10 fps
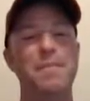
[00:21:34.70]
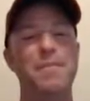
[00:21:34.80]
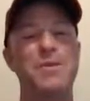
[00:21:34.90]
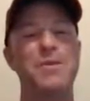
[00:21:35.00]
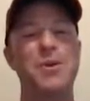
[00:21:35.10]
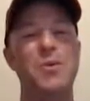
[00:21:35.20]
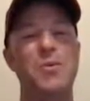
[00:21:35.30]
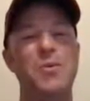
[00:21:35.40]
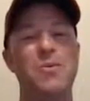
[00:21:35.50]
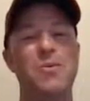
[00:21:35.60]

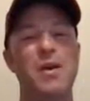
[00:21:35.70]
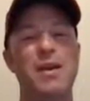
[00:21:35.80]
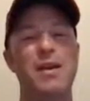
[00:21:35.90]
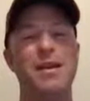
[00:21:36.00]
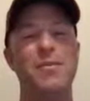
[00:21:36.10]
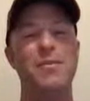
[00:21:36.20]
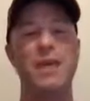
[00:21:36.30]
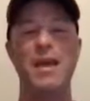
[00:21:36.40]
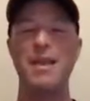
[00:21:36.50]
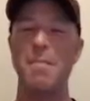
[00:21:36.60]
So when
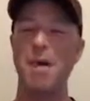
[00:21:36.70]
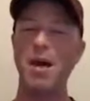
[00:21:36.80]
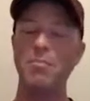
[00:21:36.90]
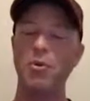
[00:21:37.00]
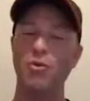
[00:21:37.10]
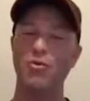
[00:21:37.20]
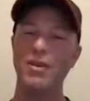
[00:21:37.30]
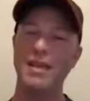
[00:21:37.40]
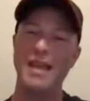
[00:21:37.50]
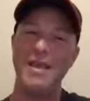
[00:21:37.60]
that mock board
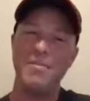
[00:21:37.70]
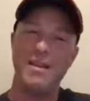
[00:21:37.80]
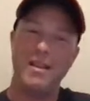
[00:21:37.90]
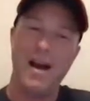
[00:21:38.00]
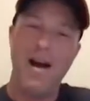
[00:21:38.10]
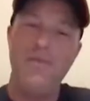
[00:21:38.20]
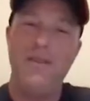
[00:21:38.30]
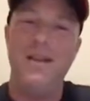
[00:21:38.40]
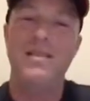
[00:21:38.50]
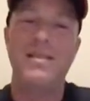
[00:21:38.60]
really gave me the
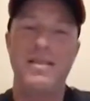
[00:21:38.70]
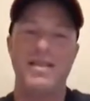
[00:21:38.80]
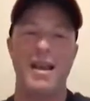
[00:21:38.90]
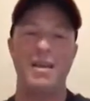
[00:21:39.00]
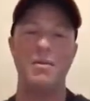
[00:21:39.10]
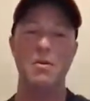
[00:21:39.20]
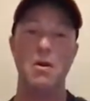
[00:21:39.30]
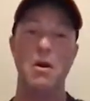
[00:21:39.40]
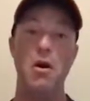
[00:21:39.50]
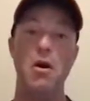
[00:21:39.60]
confidence to say,
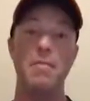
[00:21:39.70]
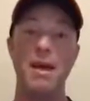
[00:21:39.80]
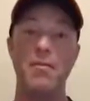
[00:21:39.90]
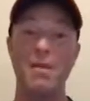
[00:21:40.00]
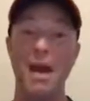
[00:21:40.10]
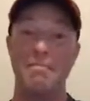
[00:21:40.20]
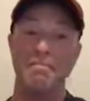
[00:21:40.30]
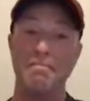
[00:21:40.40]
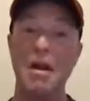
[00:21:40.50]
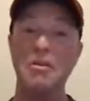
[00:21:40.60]
oh man, I
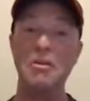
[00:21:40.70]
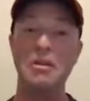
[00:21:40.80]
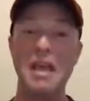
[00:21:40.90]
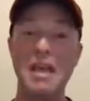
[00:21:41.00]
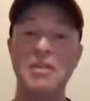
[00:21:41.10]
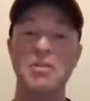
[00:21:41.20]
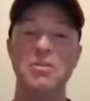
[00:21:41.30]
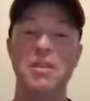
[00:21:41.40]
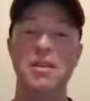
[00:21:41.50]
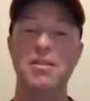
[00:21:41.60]
really can do
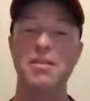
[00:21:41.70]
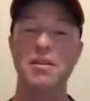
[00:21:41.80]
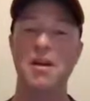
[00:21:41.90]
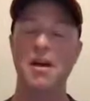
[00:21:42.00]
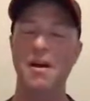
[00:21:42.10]
this.